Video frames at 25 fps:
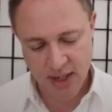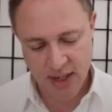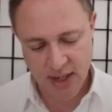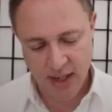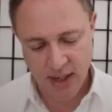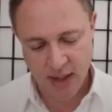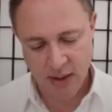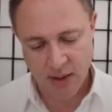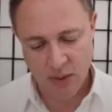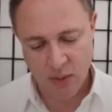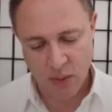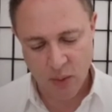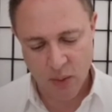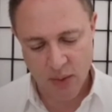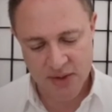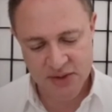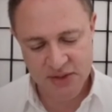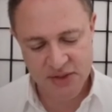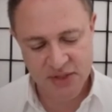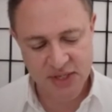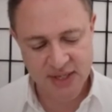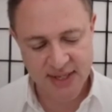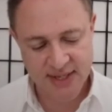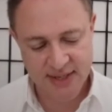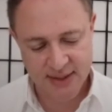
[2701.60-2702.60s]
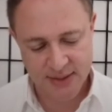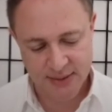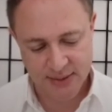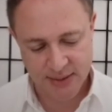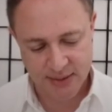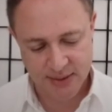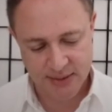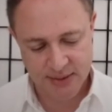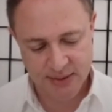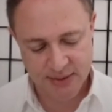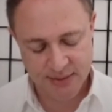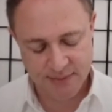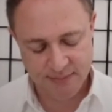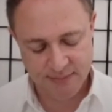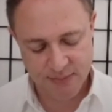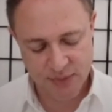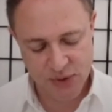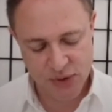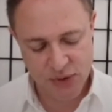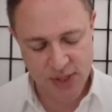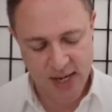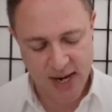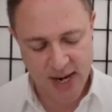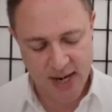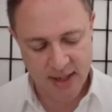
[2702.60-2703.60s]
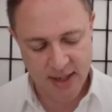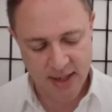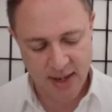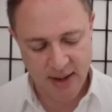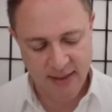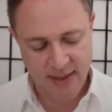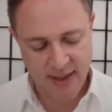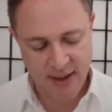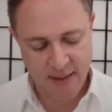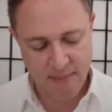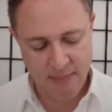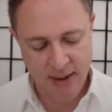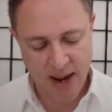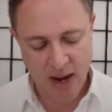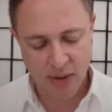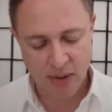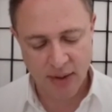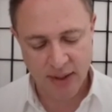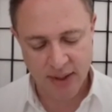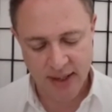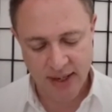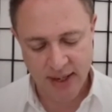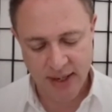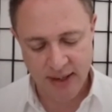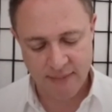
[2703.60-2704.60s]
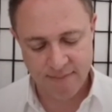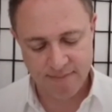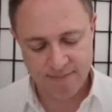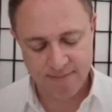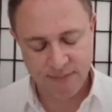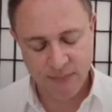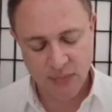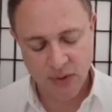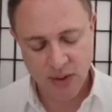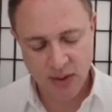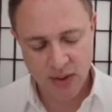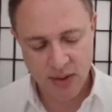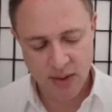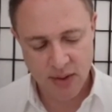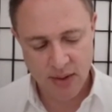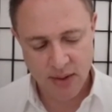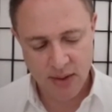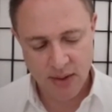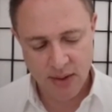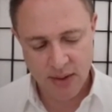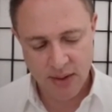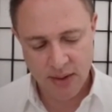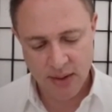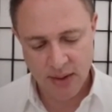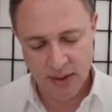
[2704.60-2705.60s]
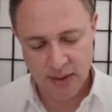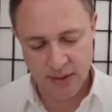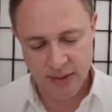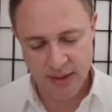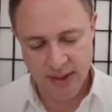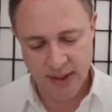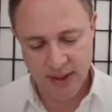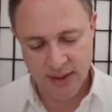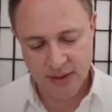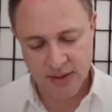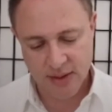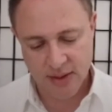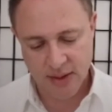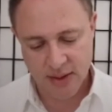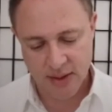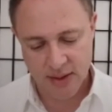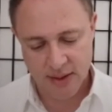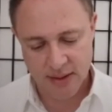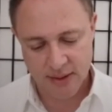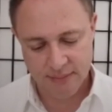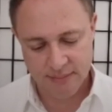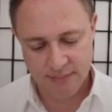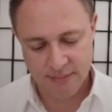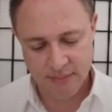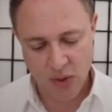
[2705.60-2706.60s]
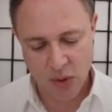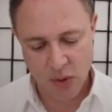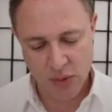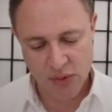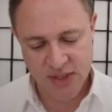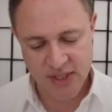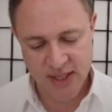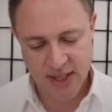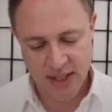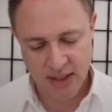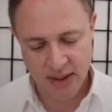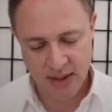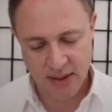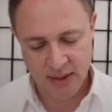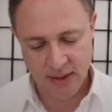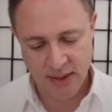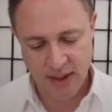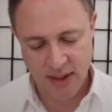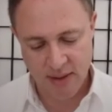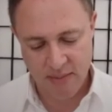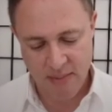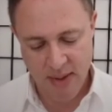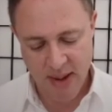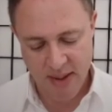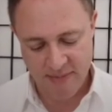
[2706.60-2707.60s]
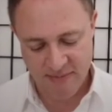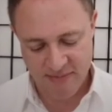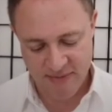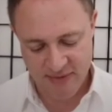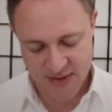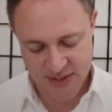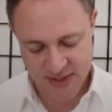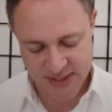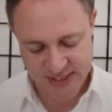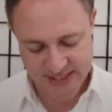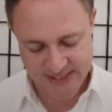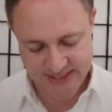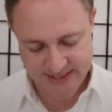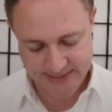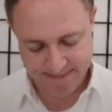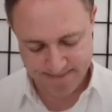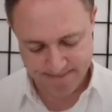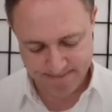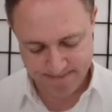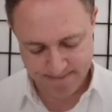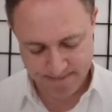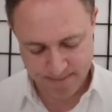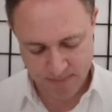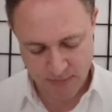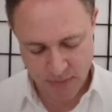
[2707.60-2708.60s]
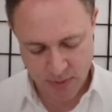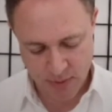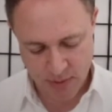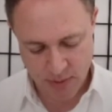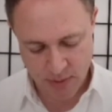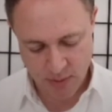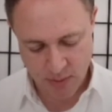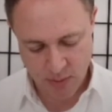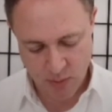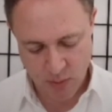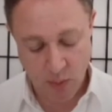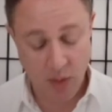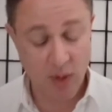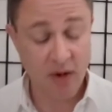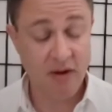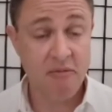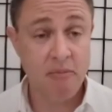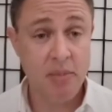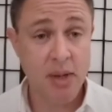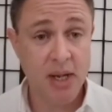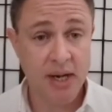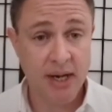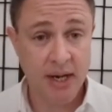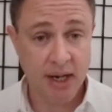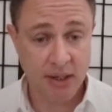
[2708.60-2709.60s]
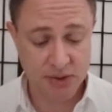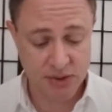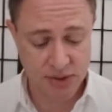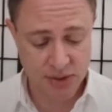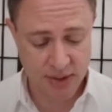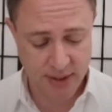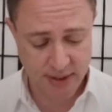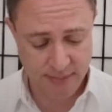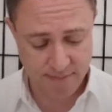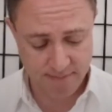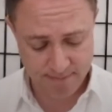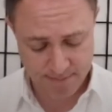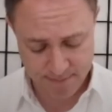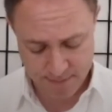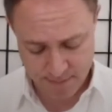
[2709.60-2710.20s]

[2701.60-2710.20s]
King was killed, shot on that balcony in that hotel in Memphis, where I've been, actually.